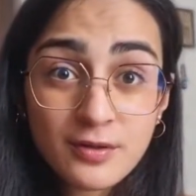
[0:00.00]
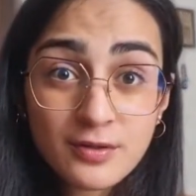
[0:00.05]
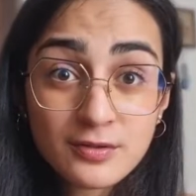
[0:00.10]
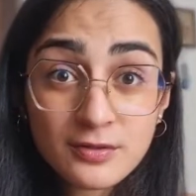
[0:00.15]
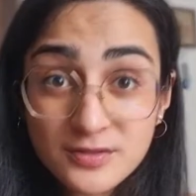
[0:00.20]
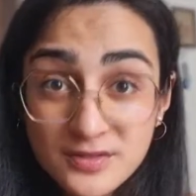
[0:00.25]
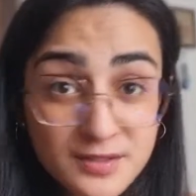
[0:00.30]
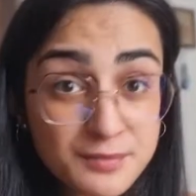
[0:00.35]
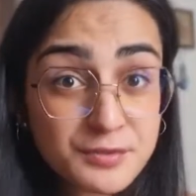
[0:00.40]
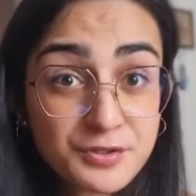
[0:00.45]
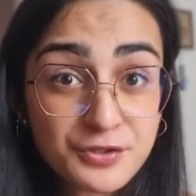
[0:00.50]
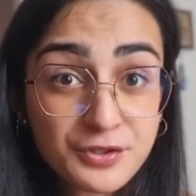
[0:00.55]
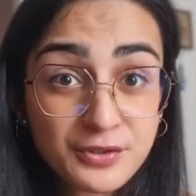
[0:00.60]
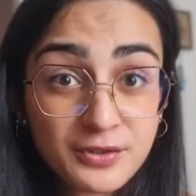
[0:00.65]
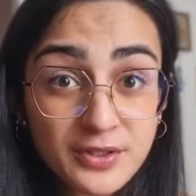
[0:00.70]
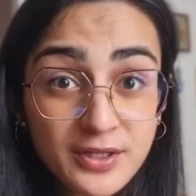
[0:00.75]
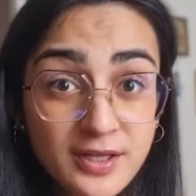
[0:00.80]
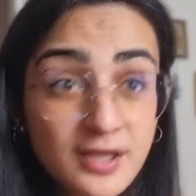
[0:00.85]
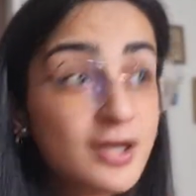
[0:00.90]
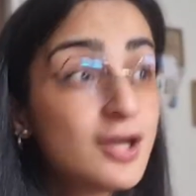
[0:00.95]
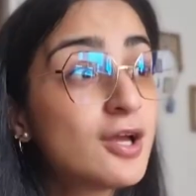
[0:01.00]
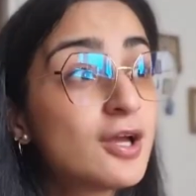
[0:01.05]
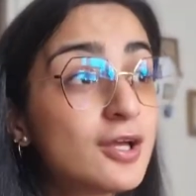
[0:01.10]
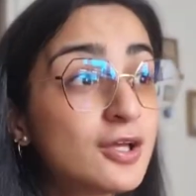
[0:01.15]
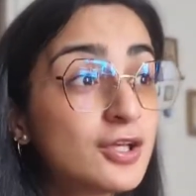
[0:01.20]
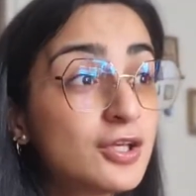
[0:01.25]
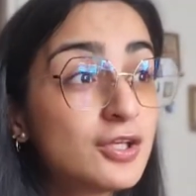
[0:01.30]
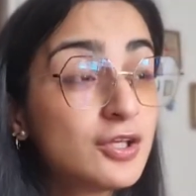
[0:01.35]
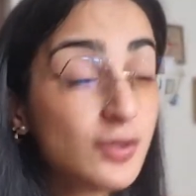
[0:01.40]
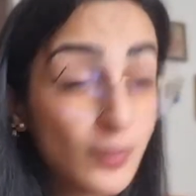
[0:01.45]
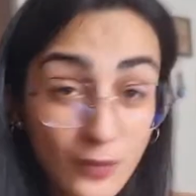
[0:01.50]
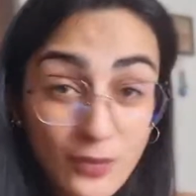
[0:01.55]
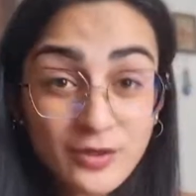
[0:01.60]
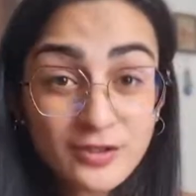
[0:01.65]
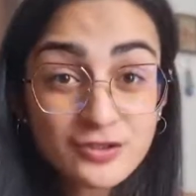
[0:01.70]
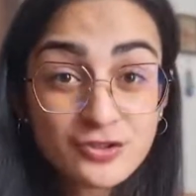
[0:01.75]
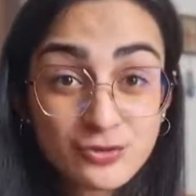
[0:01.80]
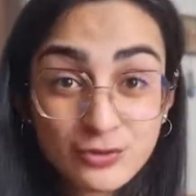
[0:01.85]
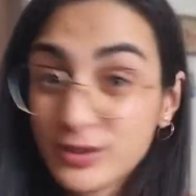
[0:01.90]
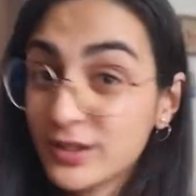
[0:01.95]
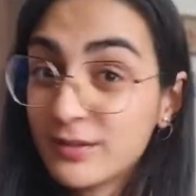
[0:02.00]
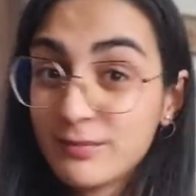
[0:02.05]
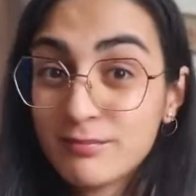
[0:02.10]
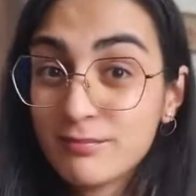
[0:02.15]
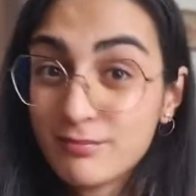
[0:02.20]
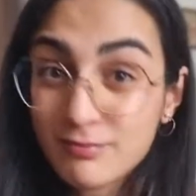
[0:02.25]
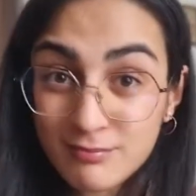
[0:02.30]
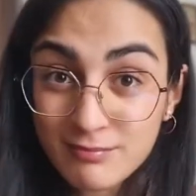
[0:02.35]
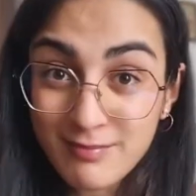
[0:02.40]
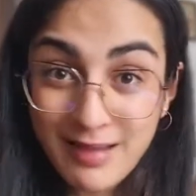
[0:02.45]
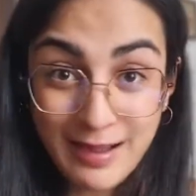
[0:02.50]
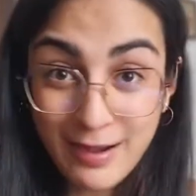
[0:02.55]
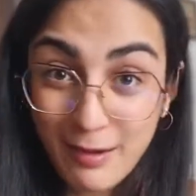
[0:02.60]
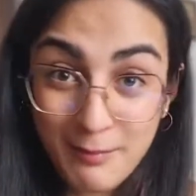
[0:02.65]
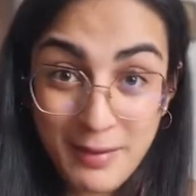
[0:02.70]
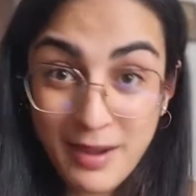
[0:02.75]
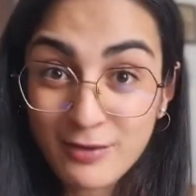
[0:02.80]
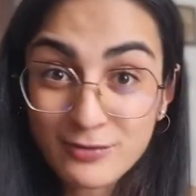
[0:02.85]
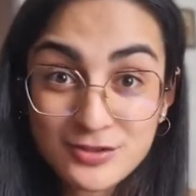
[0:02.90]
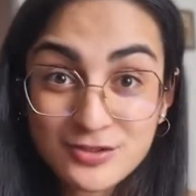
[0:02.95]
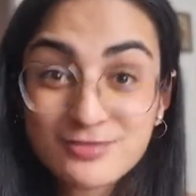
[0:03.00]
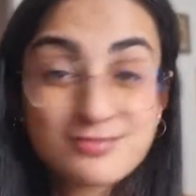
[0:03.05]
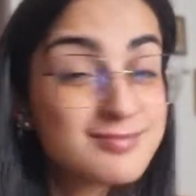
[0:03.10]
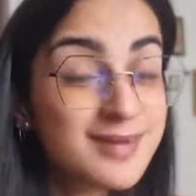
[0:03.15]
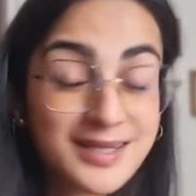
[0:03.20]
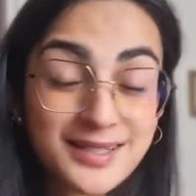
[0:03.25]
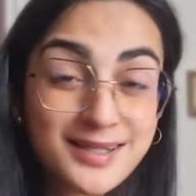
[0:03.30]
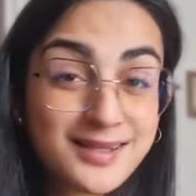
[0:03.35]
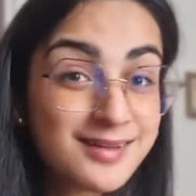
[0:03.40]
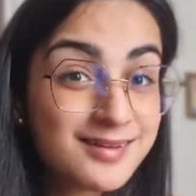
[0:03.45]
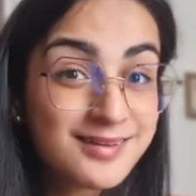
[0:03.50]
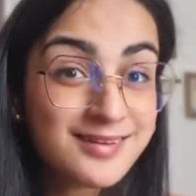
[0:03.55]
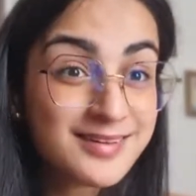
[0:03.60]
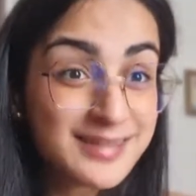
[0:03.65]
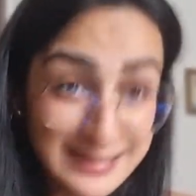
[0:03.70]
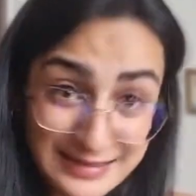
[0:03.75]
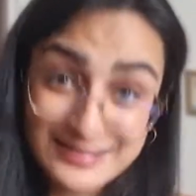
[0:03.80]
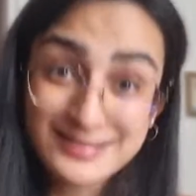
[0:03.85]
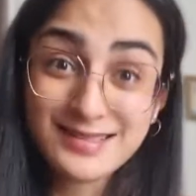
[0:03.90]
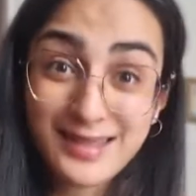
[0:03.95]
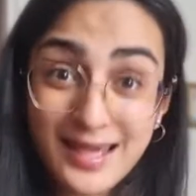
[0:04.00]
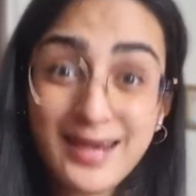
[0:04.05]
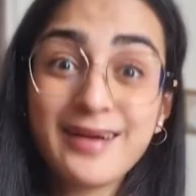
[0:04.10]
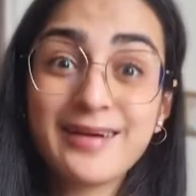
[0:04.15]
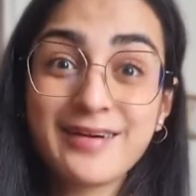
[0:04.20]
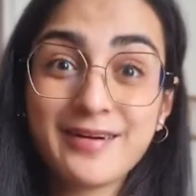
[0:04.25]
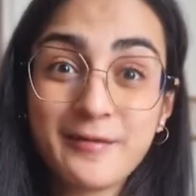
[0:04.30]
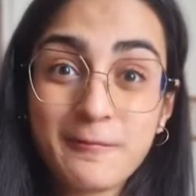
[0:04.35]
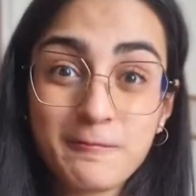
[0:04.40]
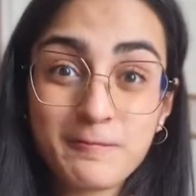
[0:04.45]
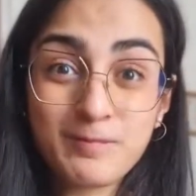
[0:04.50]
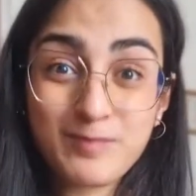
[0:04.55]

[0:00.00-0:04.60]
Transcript: Similarly, your dream amount of money is there.